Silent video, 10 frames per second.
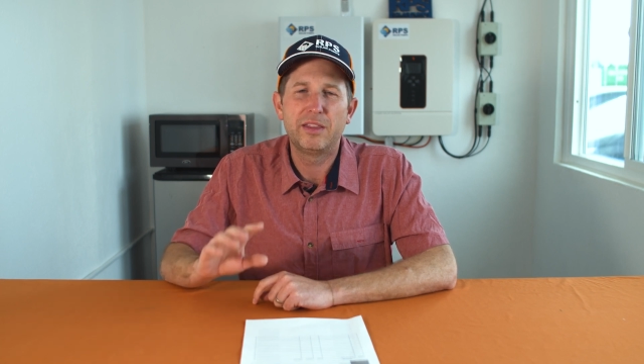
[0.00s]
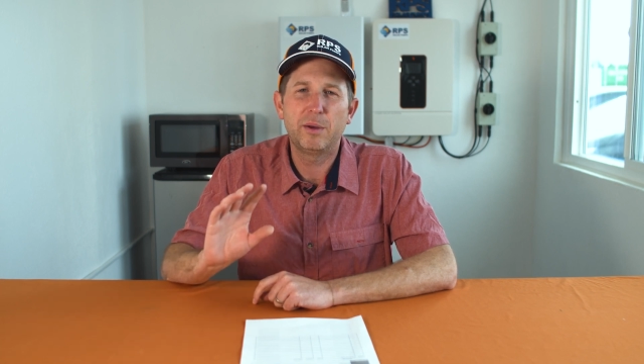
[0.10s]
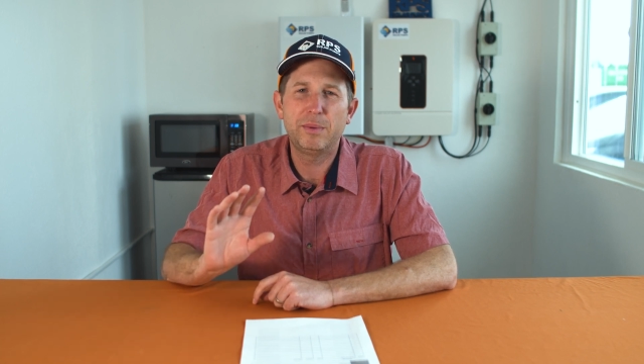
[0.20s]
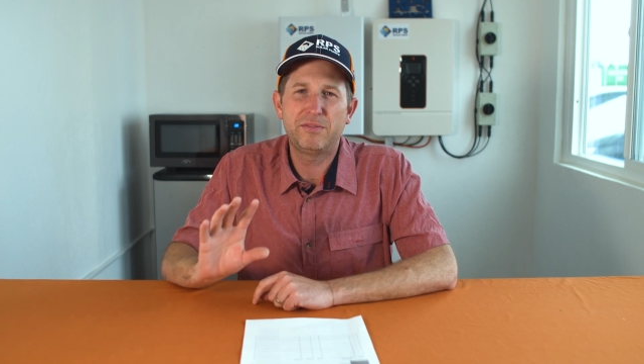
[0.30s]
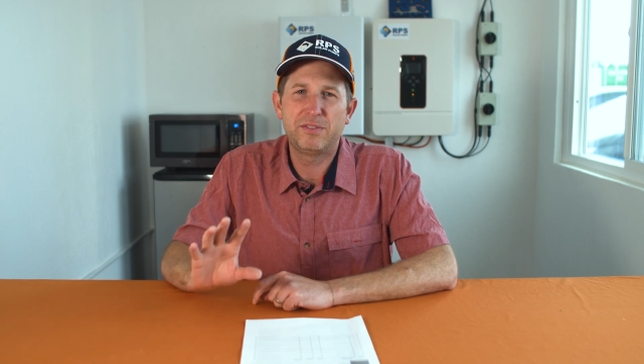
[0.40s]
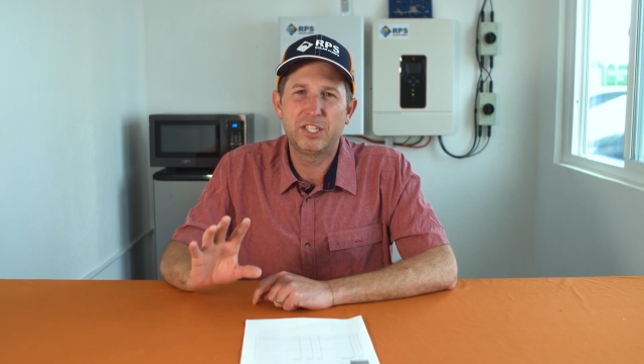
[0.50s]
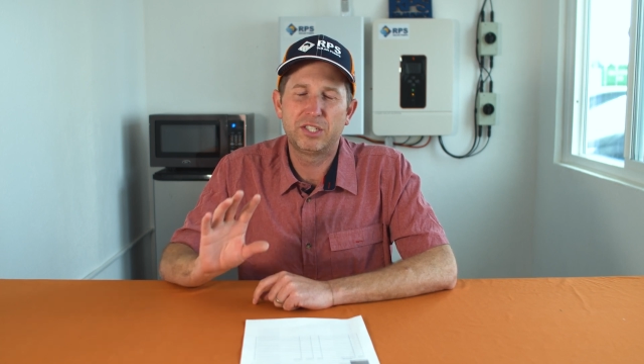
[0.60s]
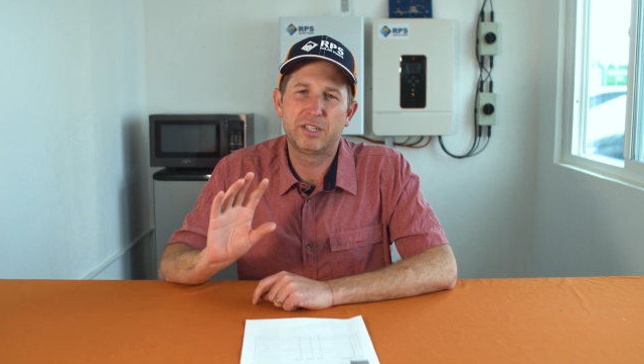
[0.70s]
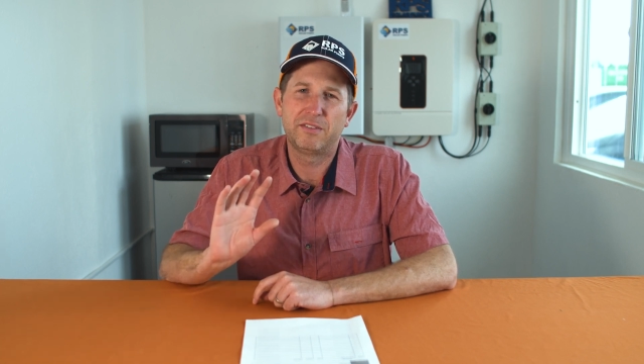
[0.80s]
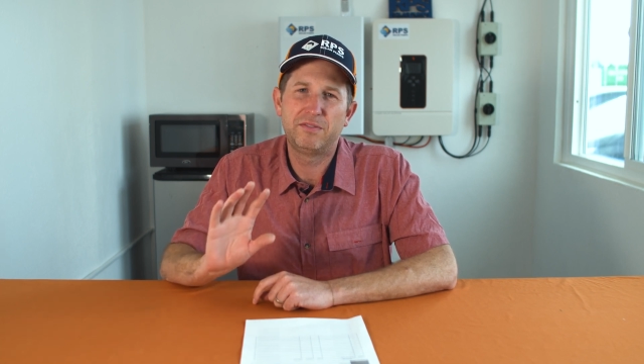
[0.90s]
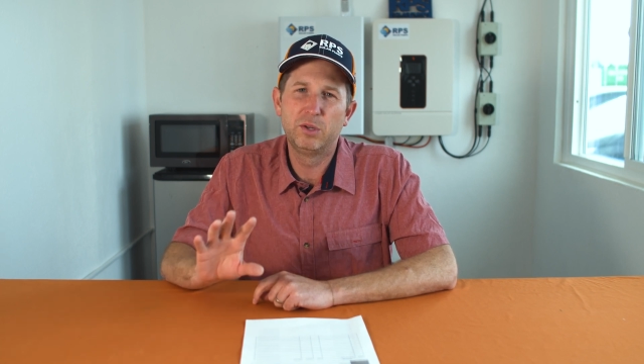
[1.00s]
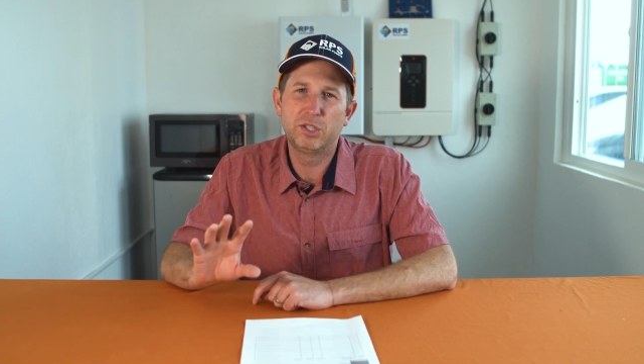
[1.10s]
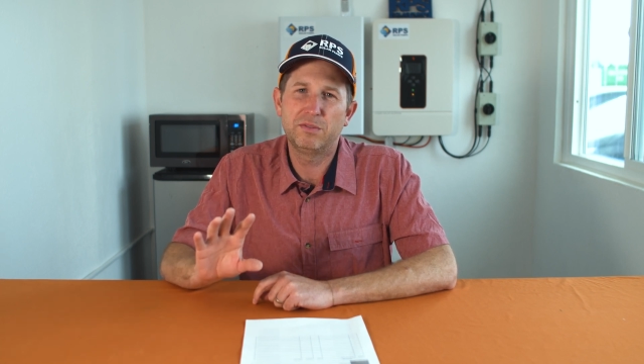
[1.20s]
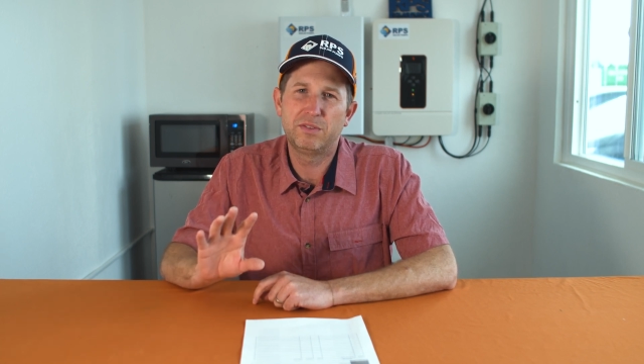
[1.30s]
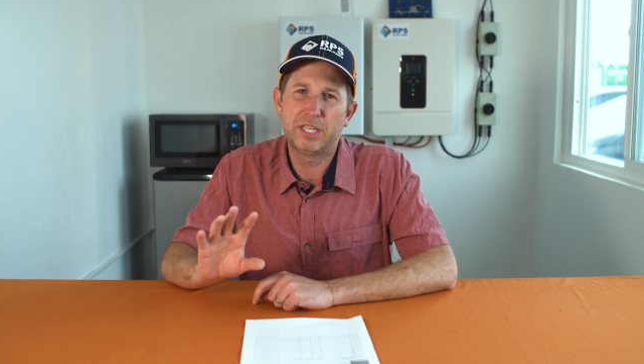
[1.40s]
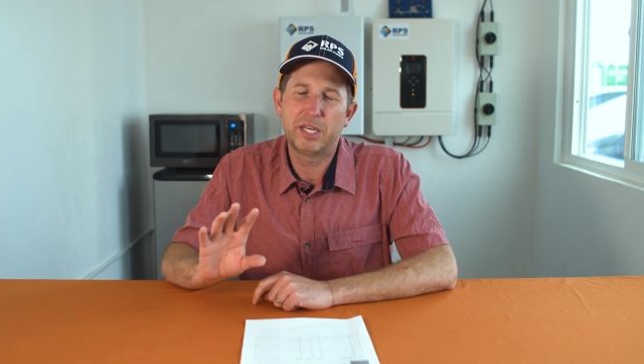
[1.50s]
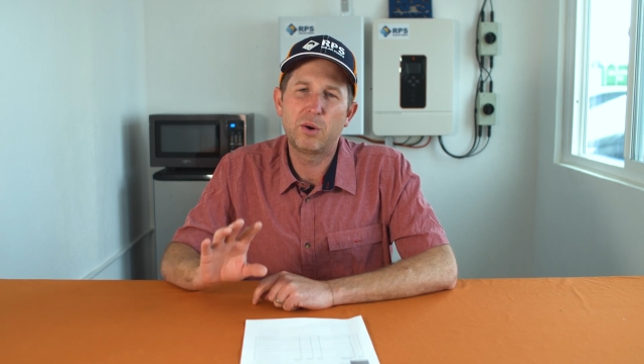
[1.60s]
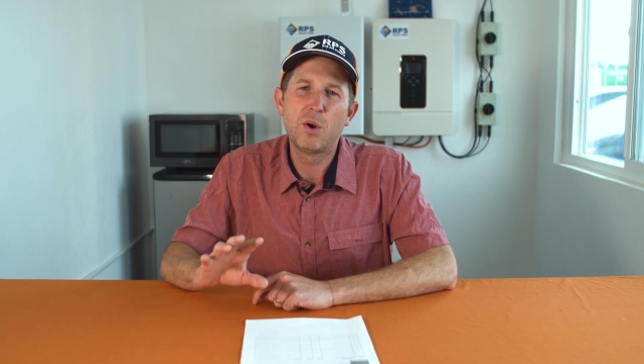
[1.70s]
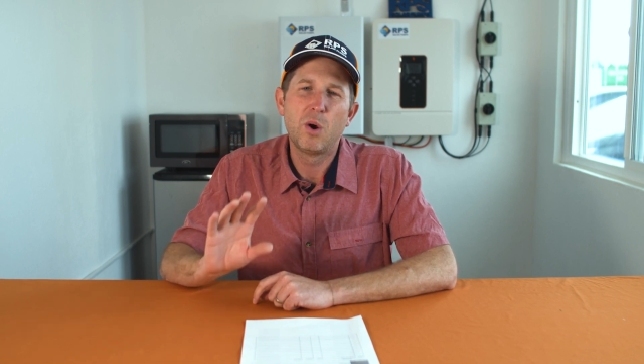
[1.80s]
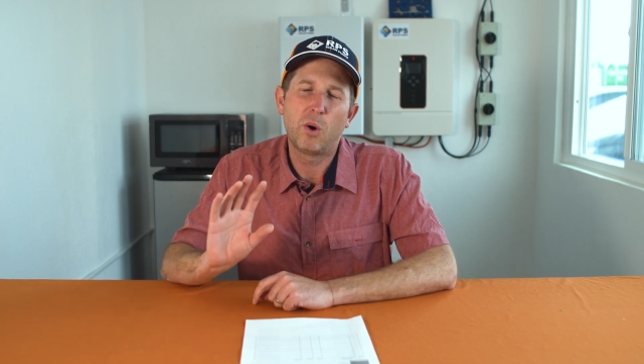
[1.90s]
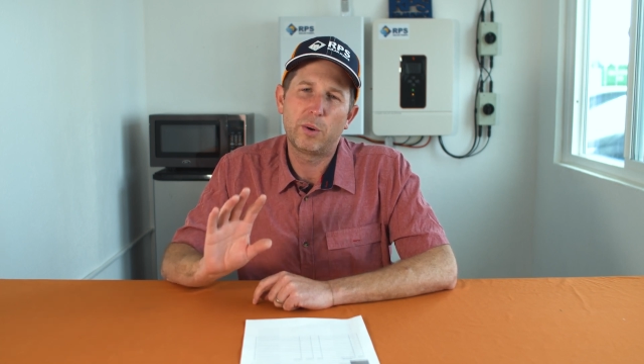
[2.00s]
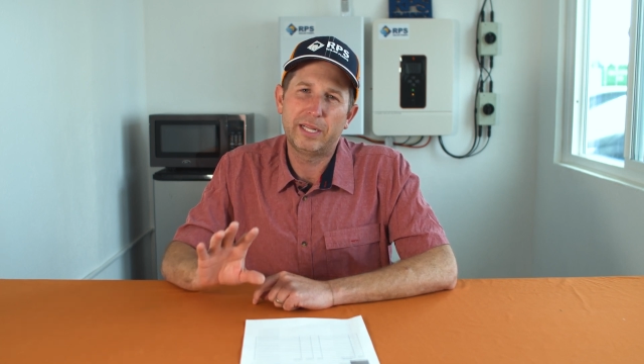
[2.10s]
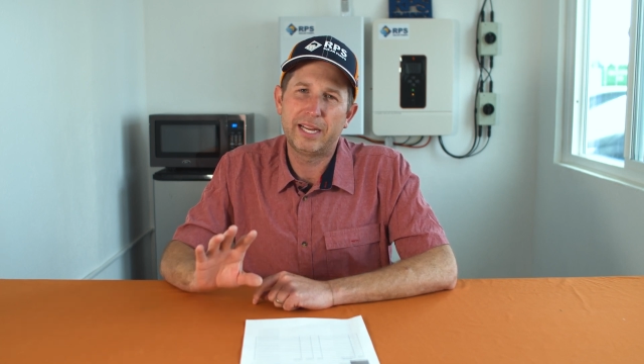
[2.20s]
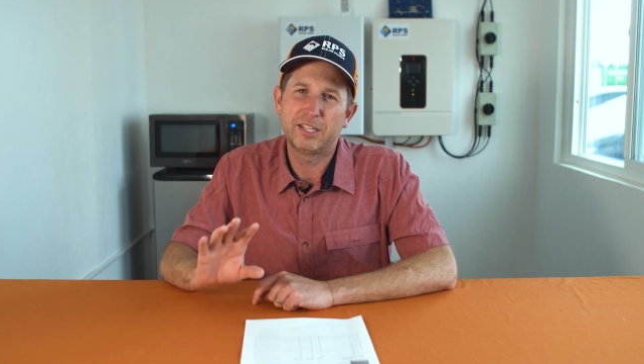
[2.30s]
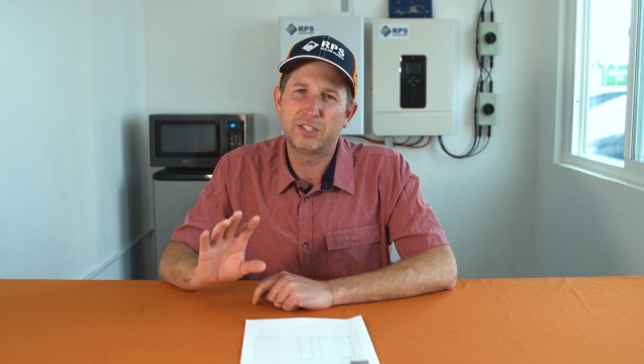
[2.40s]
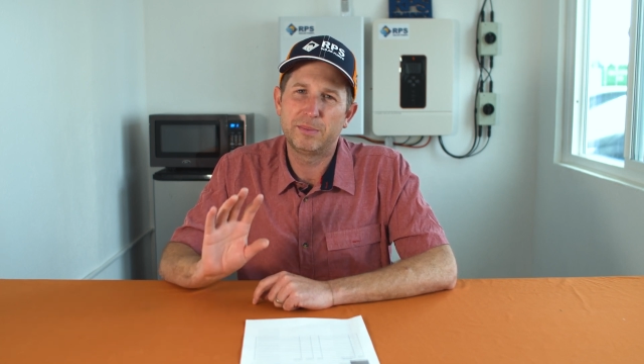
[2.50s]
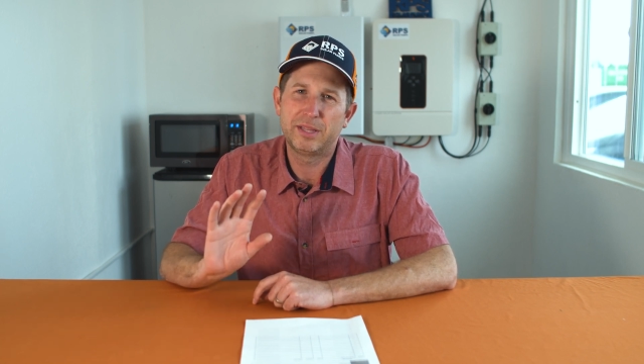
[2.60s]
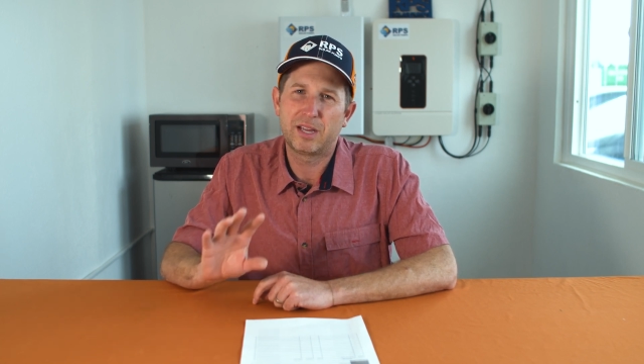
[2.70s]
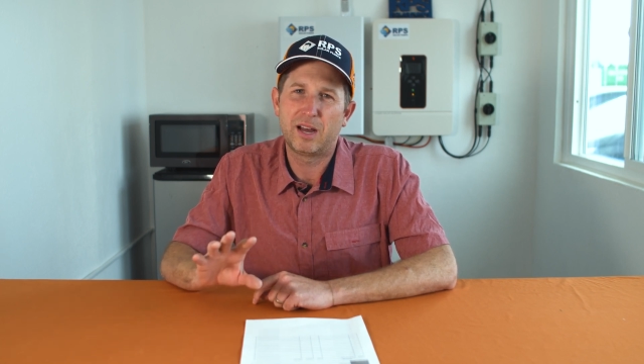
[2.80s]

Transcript: and they'll be featured in a future video or we'll answer them in the